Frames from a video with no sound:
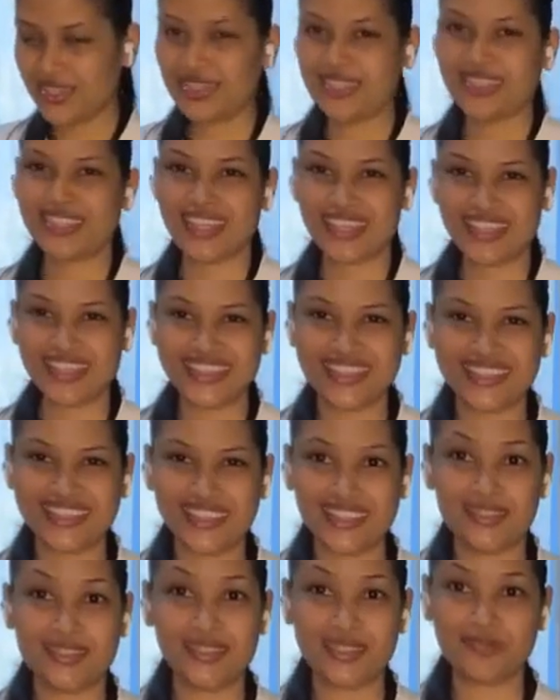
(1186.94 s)
nice
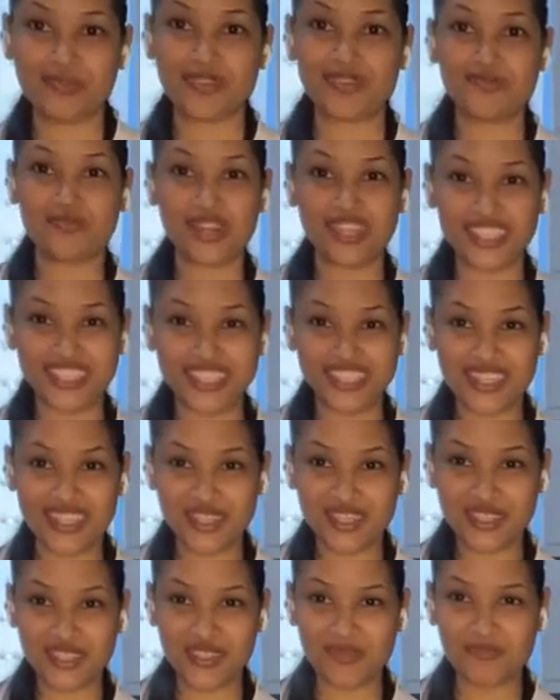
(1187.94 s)
in terms of
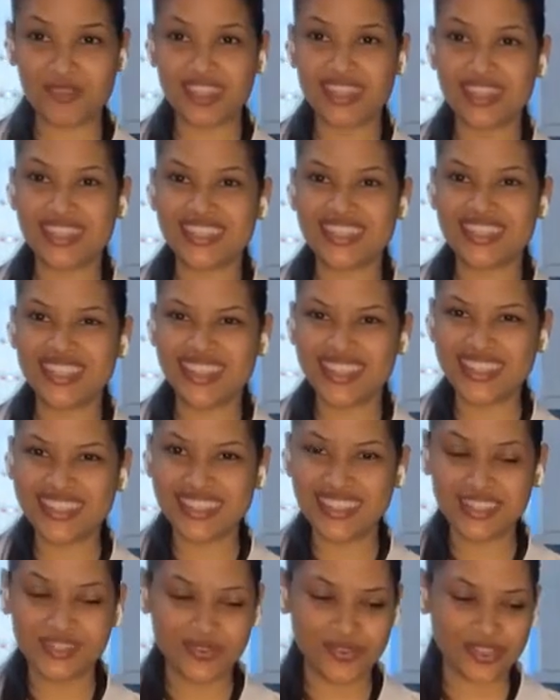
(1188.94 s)
presentation, but the
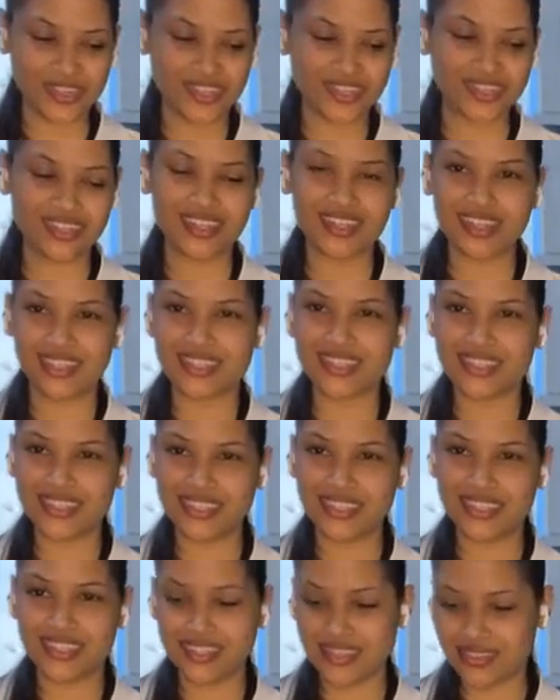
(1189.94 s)
acidity is really going to cut
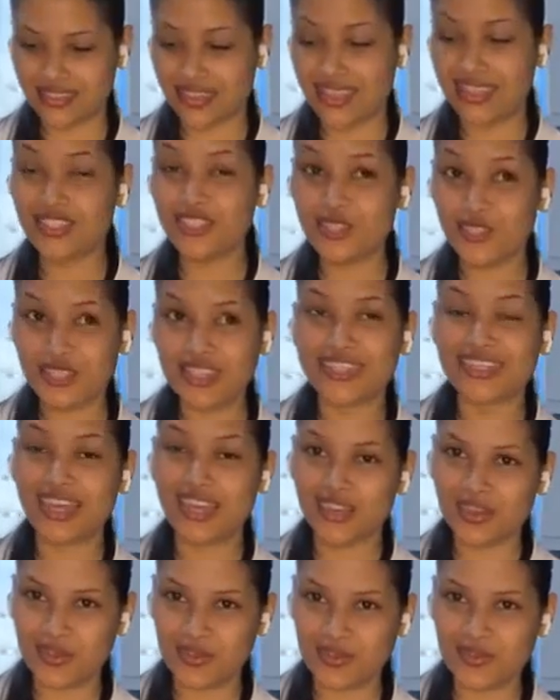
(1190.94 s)
into the
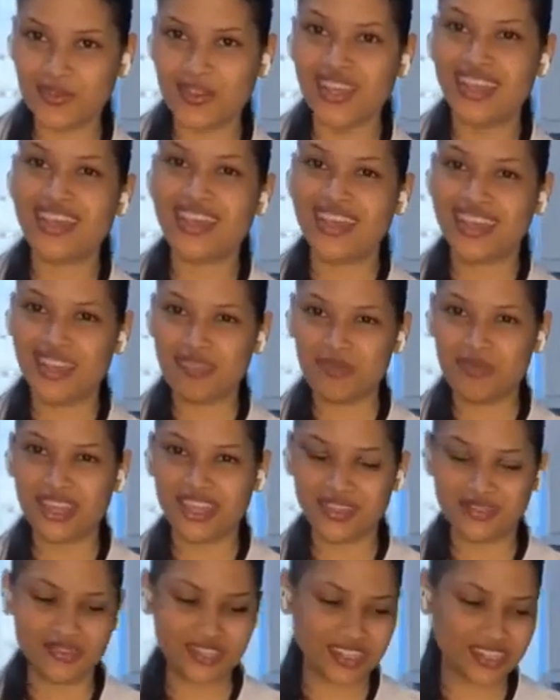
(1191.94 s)
taco and make
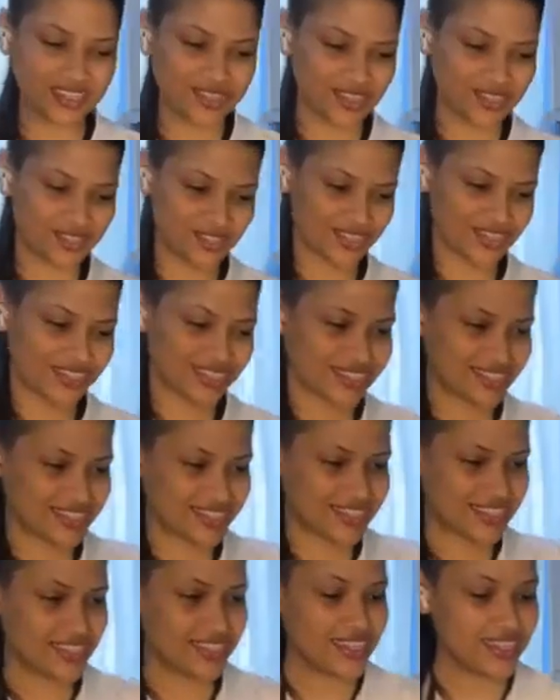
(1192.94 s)
it really delicious.
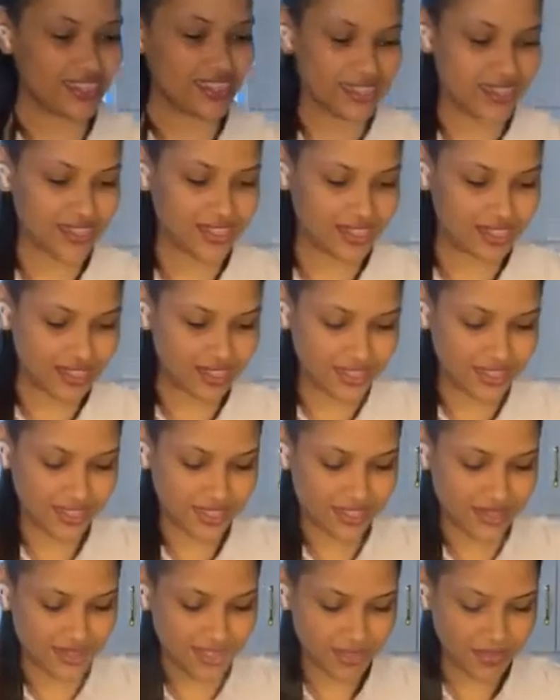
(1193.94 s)

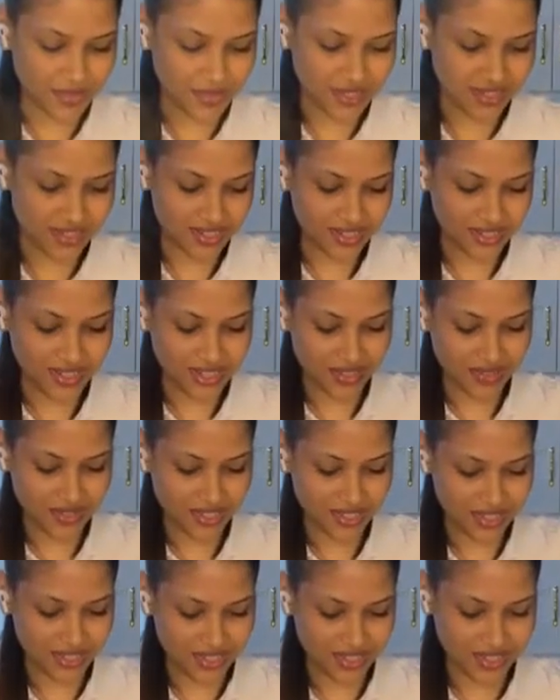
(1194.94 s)
So I'm going to give
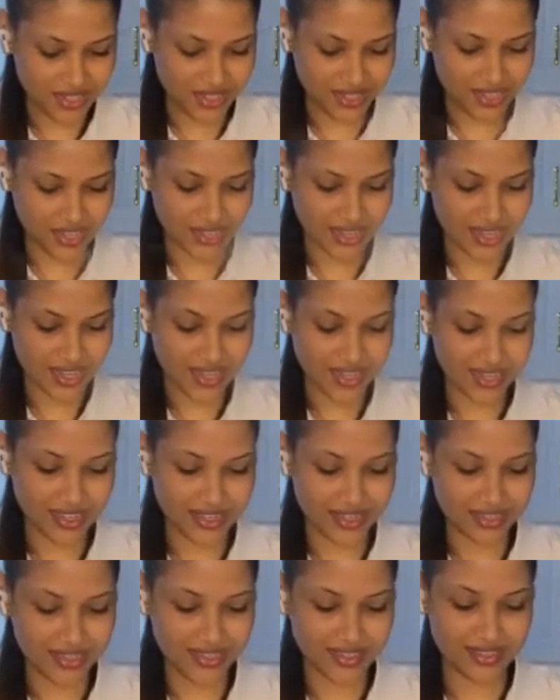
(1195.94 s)
this a stir,
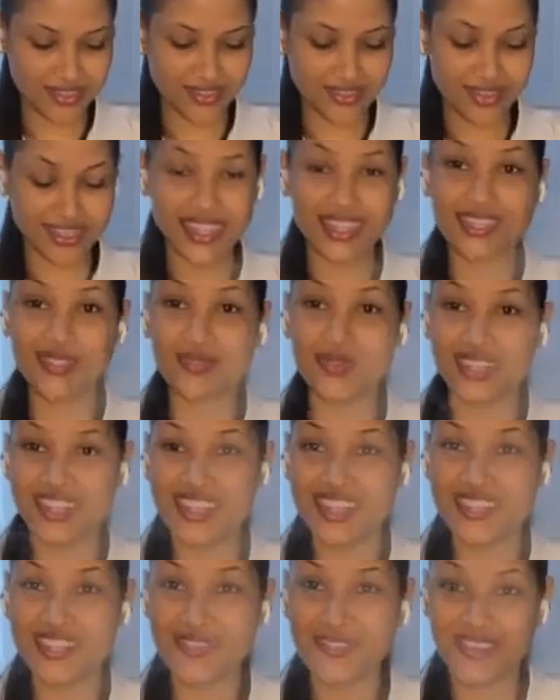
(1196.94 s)
and guess what?
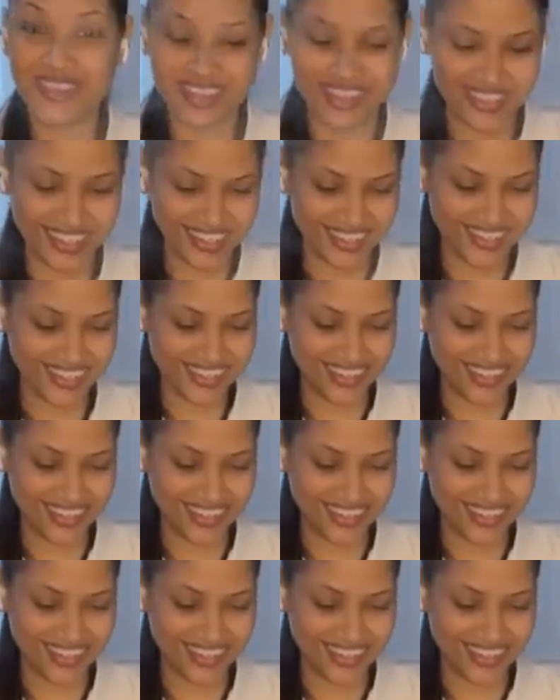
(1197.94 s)
It's ready.